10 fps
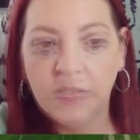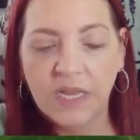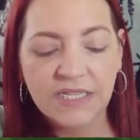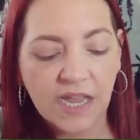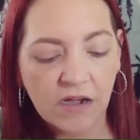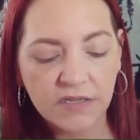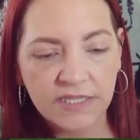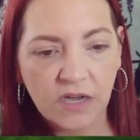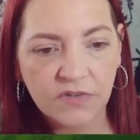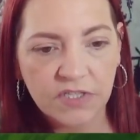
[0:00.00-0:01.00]
Let's get
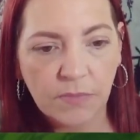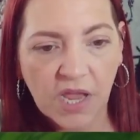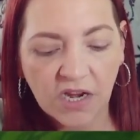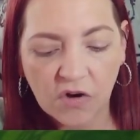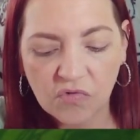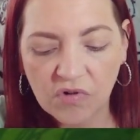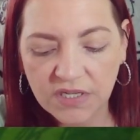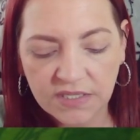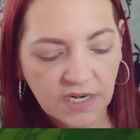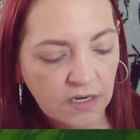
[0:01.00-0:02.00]
ourselves some like
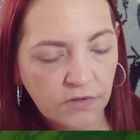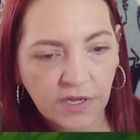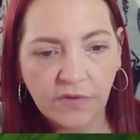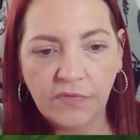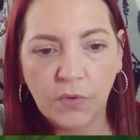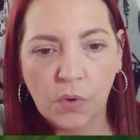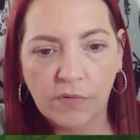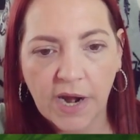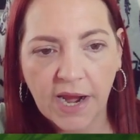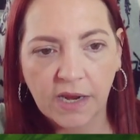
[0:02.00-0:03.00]
rustic looking
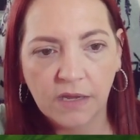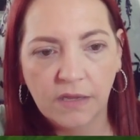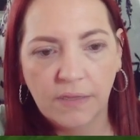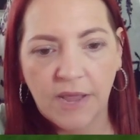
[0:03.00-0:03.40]
flooring.